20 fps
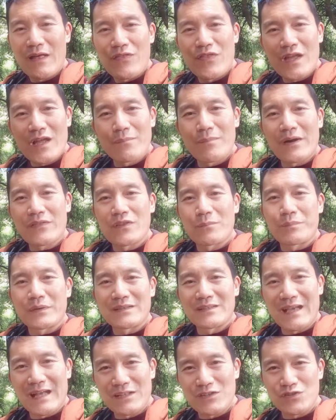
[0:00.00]
Think about the
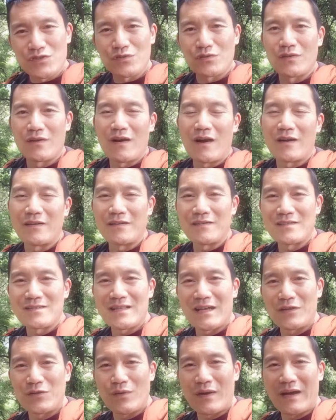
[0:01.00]
potential audience
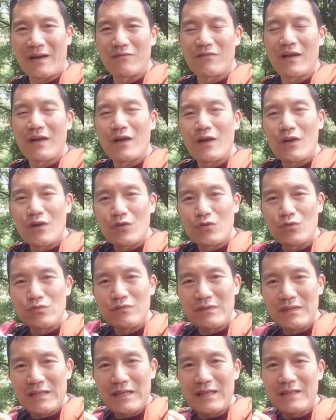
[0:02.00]
that you have who
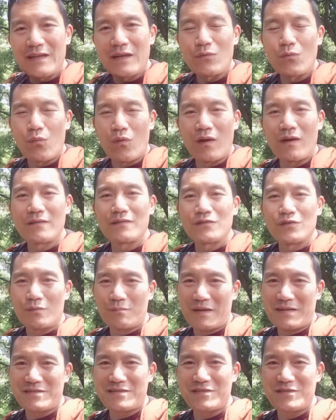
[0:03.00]
need and want your
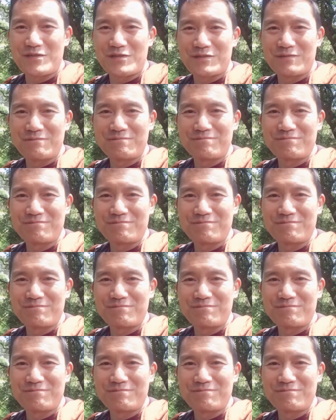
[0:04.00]
message.